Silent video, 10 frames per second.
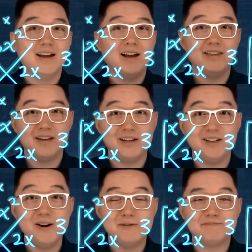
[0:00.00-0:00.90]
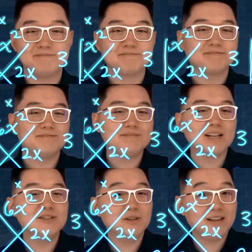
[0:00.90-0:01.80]
And there you go.
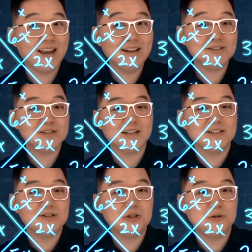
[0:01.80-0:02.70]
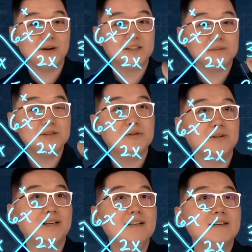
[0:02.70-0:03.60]
So the answer is 2x plus 3